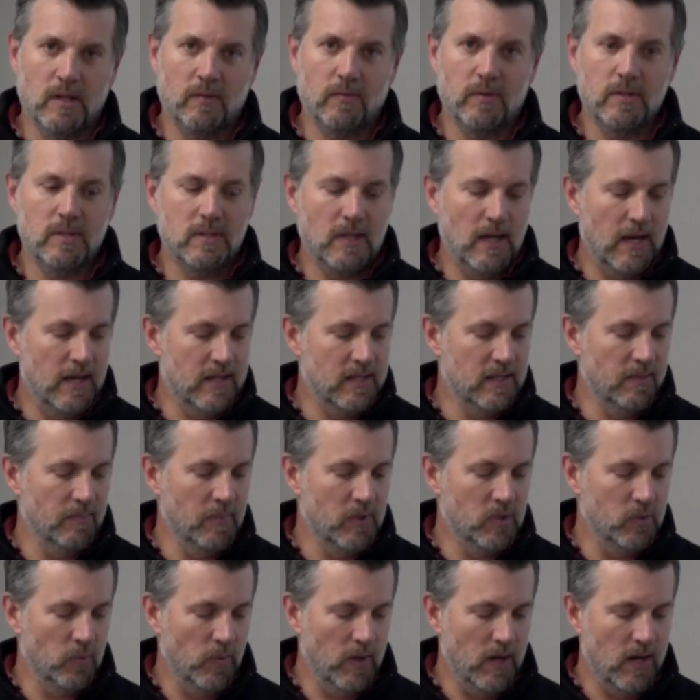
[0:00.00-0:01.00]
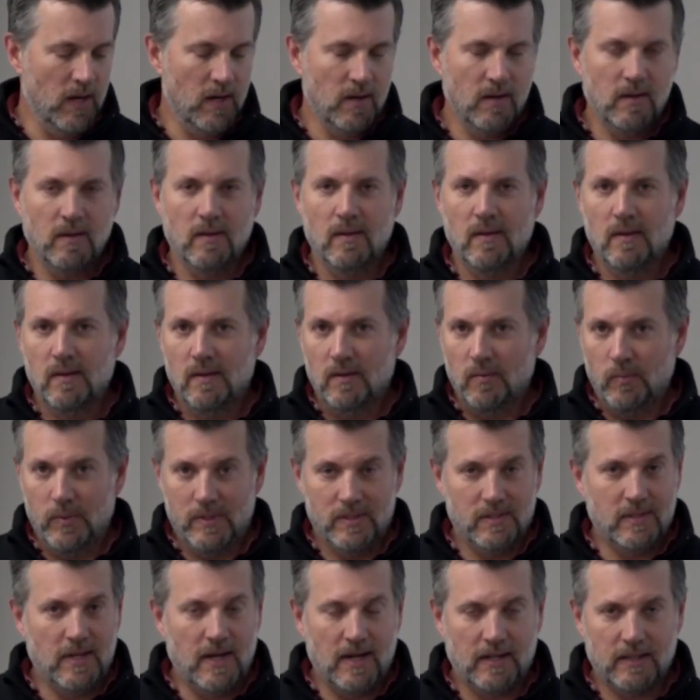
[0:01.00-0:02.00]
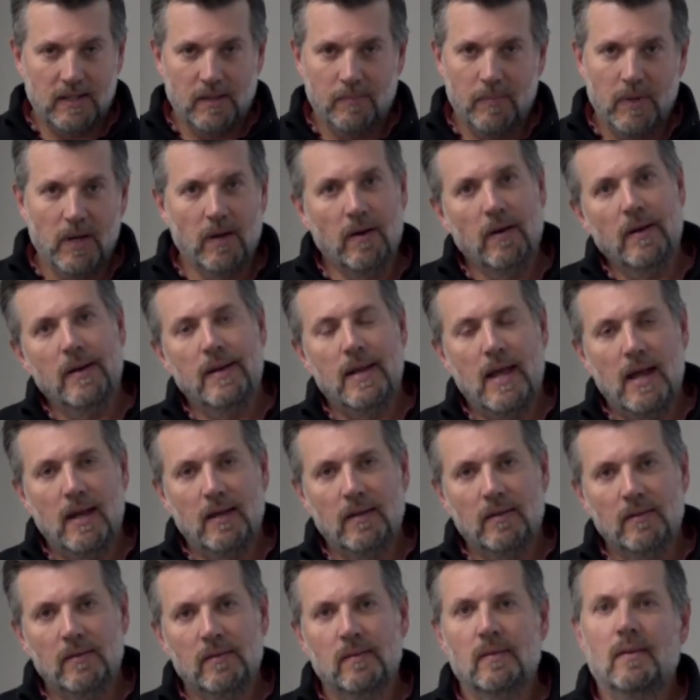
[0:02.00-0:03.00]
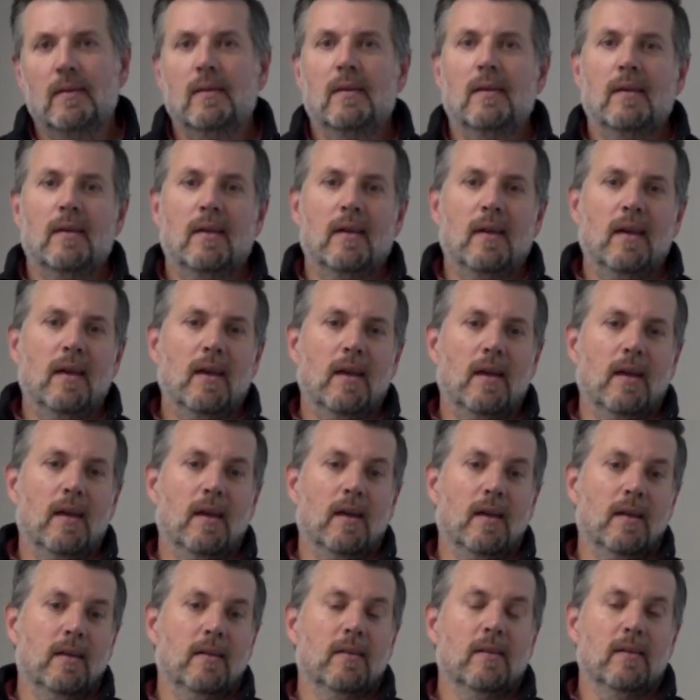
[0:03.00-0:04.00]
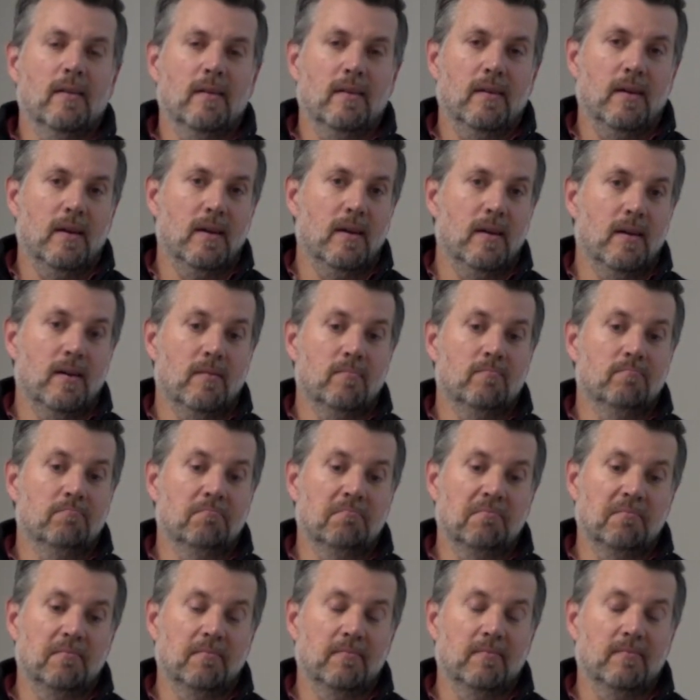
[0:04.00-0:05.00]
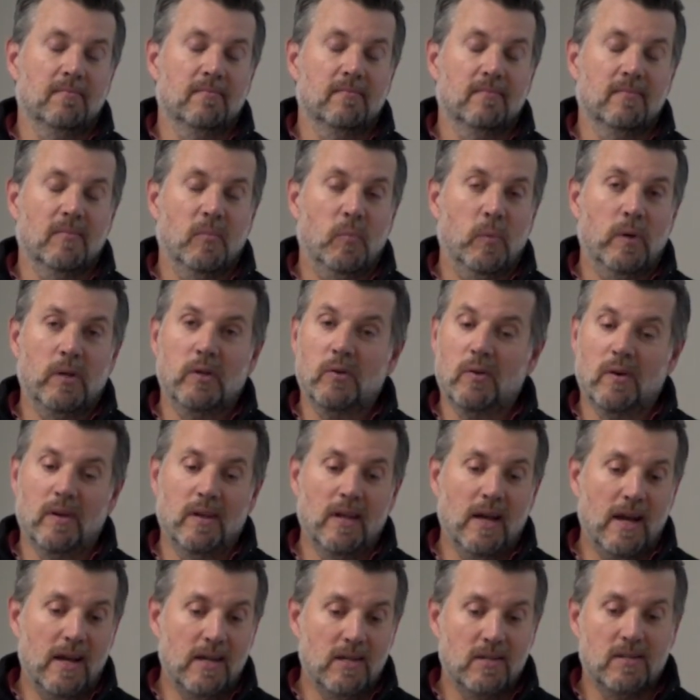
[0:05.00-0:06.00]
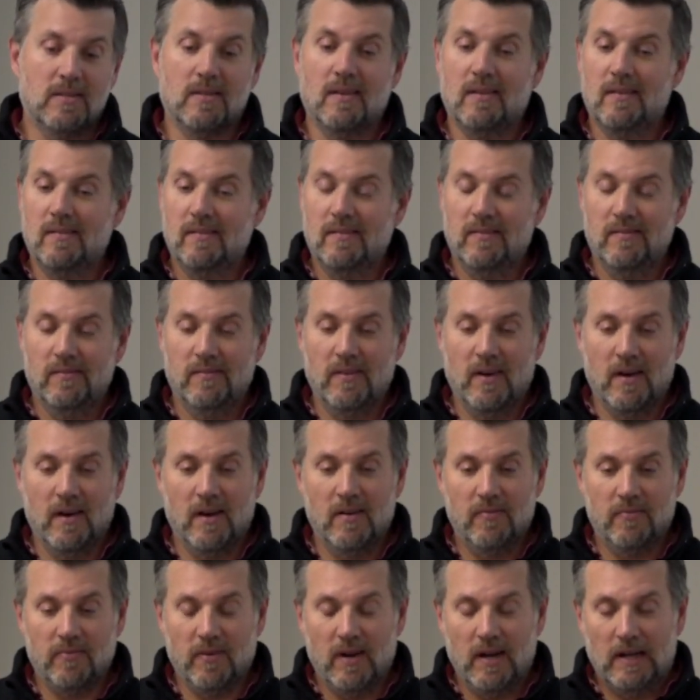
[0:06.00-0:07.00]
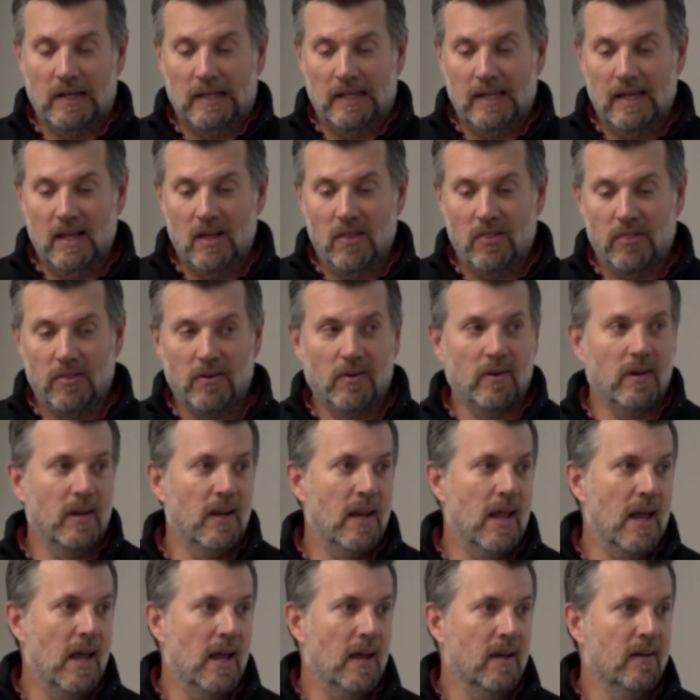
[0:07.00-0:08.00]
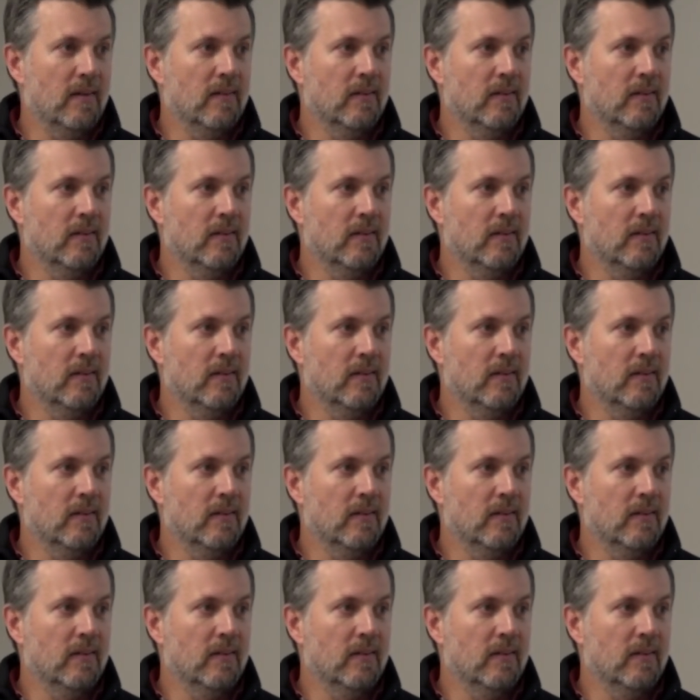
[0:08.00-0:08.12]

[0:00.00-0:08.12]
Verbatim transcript: every size in between. We stock them here in Dayton, and uh, we do a nice, very friendly 30-day,